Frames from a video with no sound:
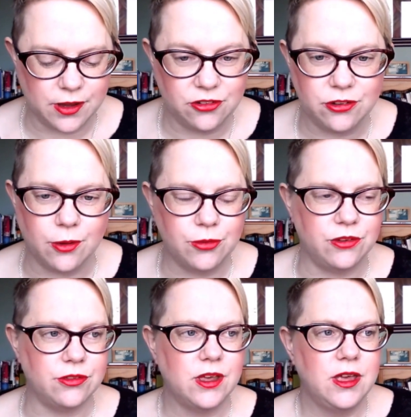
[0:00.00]
fashion
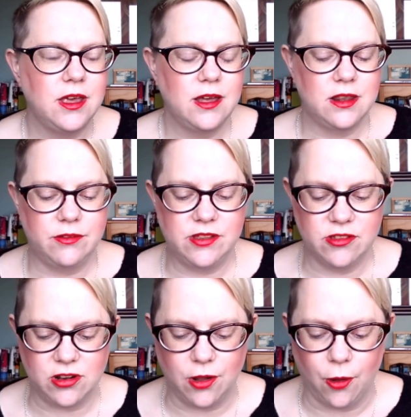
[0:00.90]
options. There
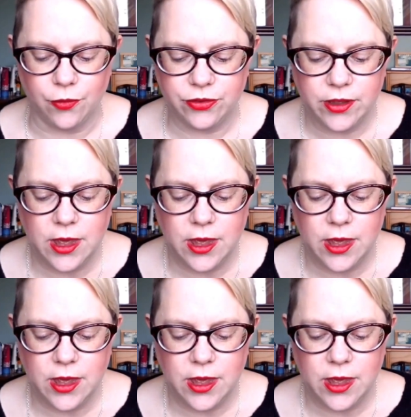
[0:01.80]
isn't a lot.